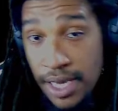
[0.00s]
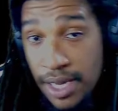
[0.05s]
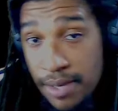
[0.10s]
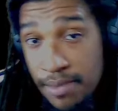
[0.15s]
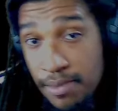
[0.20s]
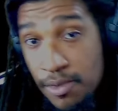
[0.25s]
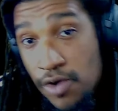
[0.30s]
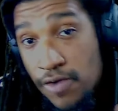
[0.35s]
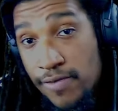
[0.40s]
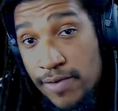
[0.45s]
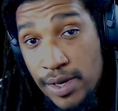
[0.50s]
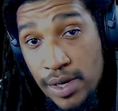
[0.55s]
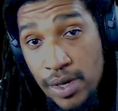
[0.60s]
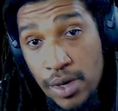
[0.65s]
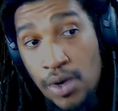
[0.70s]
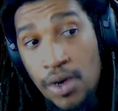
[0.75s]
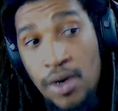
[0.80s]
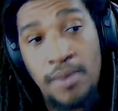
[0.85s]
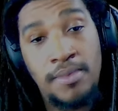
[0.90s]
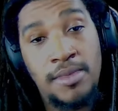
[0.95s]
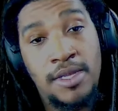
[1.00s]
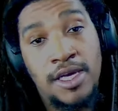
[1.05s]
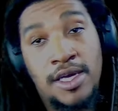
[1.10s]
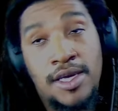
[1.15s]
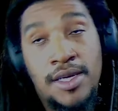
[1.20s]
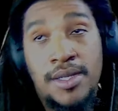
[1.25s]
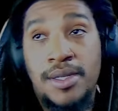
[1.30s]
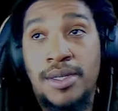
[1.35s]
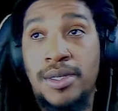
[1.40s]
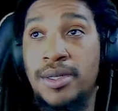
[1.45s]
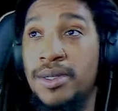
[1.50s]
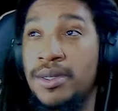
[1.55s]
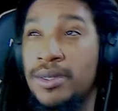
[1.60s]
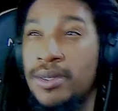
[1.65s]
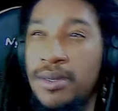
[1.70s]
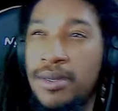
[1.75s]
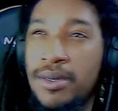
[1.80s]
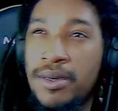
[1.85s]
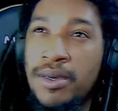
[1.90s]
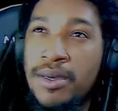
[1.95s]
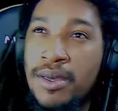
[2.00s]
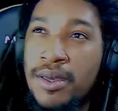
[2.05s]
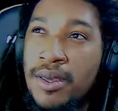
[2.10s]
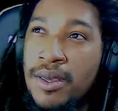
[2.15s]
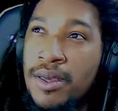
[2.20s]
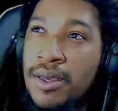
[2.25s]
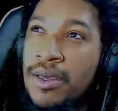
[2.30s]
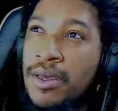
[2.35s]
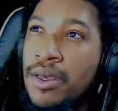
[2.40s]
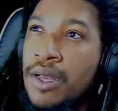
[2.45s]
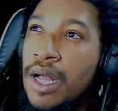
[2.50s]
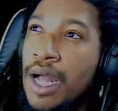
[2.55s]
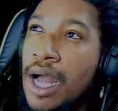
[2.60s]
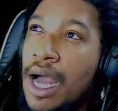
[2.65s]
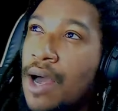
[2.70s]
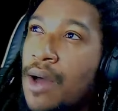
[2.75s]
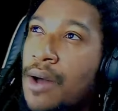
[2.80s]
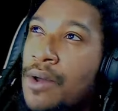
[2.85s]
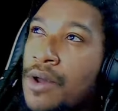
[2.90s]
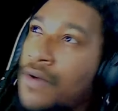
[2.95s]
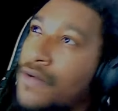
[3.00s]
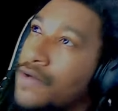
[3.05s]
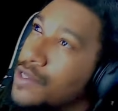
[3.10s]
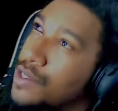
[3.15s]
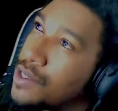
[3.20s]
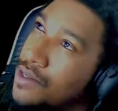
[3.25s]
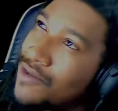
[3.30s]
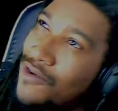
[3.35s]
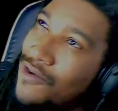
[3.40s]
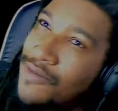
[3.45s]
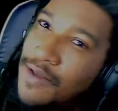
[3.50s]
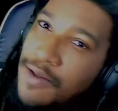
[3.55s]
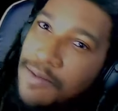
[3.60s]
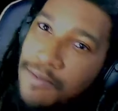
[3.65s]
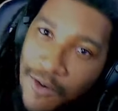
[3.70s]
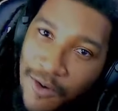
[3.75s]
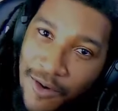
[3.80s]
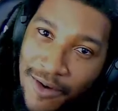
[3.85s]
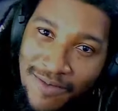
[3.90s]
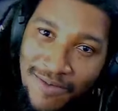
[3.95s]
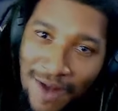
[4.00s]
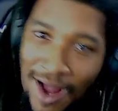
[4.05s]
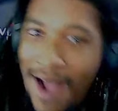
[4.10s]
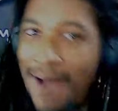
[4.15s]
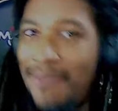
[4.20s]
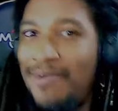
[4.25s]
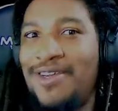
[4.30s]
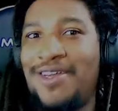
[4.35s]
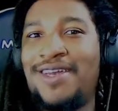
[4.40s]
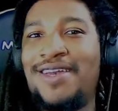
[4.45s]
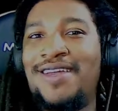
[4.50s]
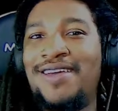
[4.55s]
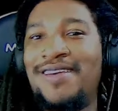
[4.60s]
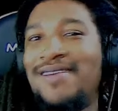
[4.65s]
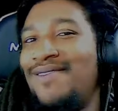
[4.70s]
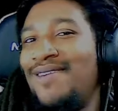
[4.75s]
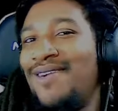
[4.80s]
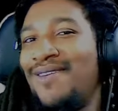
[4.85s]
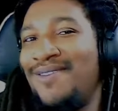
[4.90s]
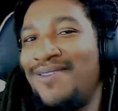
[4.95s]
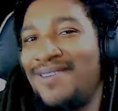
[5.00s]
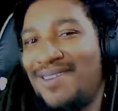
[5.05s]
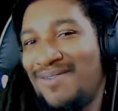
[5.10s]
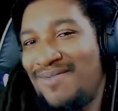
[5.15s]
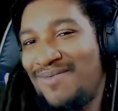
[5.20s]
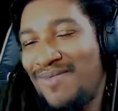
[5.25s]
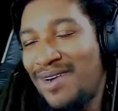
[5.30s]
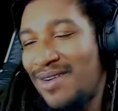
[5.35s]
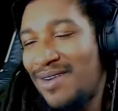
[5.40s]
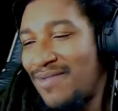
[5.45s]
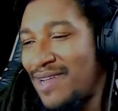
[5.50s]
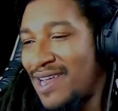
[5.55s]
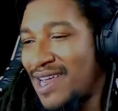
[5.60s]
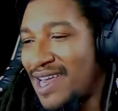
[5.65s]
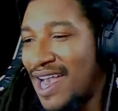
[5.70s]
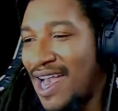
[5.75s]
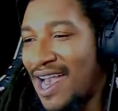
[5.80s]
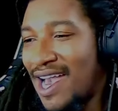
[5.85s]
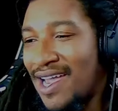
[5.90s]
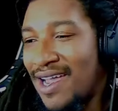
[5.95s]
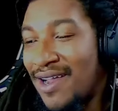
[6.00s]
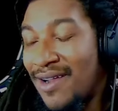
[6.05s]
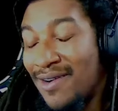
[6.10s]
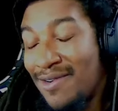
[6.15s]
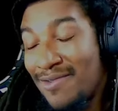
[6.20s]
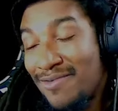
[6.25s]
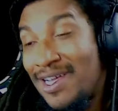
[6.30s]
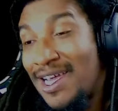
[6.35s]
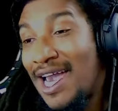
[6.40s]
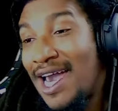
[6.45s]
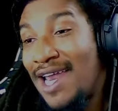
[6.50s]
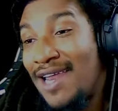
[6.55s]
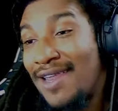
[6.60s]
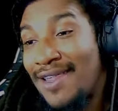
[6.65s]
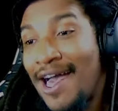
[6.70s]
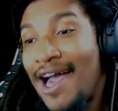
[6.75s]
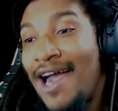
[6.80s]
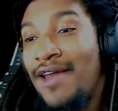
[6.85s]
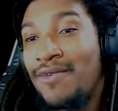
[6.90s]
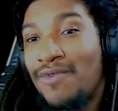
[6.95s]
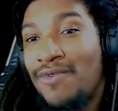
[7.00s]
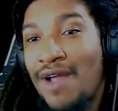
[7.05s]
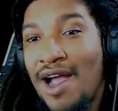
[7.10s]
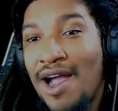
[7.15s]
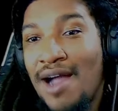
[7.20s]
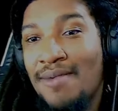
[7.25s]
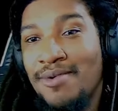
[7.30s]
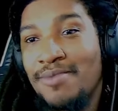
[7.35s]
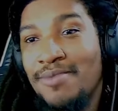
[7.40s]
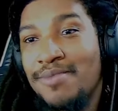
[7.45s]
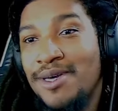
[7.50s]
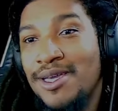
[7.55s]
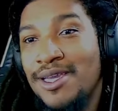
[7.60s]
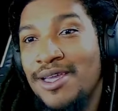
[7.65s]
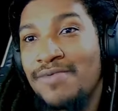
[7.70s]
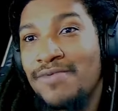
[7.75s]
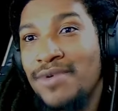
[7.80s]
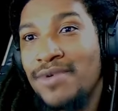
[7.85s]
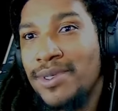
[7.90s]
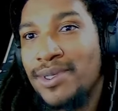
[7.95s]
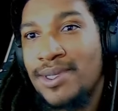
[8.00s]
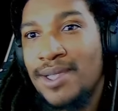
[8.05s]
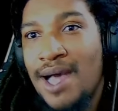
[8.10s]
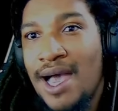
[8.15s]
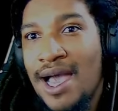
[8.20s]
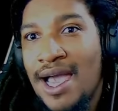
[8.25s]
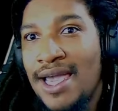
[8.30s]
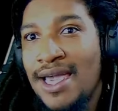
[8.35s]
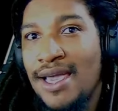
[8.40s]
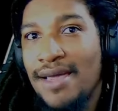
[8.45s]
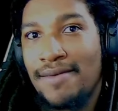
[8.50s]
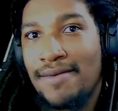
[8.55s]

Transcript: a movie. Normally it's a little bit more Robert De Niro than what we got here. And we got a lot of Robert, but it was like,